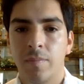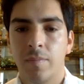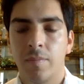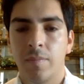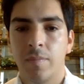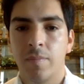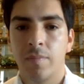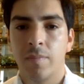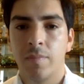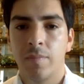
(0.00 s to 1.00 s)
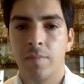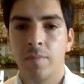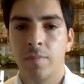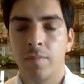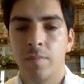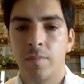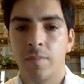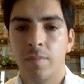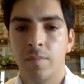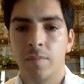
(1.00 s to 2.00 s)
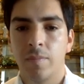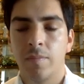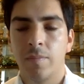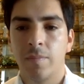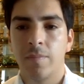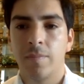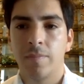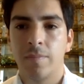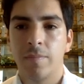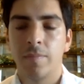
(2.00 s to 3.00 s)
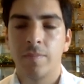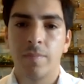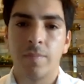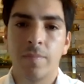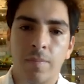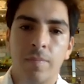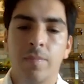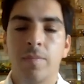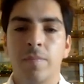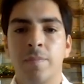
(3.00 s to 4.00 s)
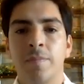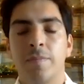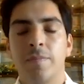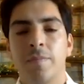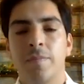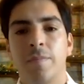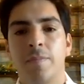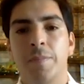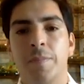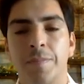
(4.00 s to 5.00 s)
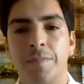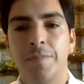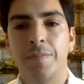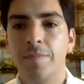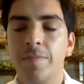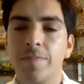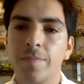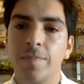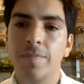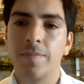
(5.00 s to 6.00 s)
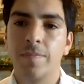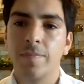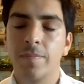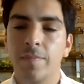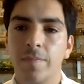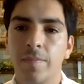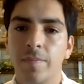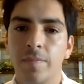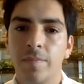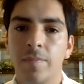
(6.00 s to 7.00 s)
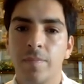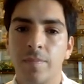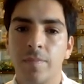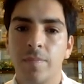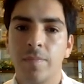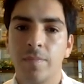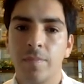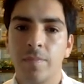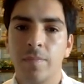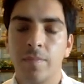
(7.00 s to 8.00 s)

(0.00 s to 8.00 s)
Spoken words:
This person isn't speaking.